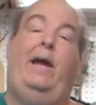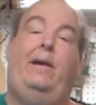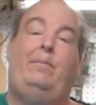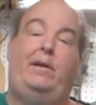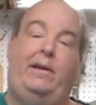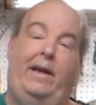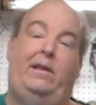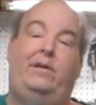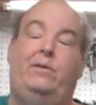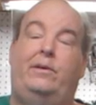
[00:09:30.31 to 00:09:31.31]
hammered a
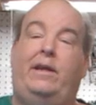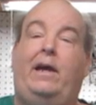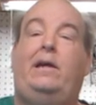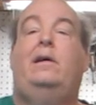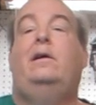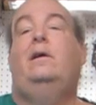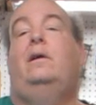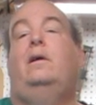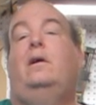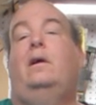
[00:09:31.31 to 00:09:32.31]
nail into a deck.
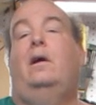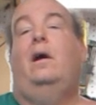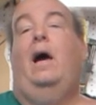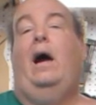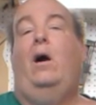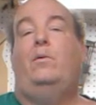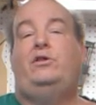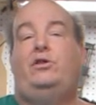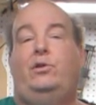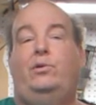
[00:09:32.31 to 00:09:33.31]
I
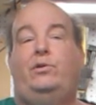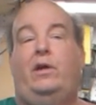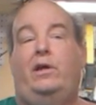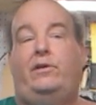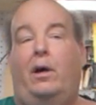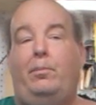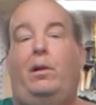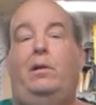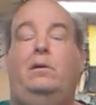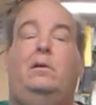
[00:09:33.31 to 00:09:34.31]
always use
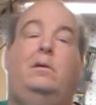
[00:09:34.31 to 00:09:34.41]
double...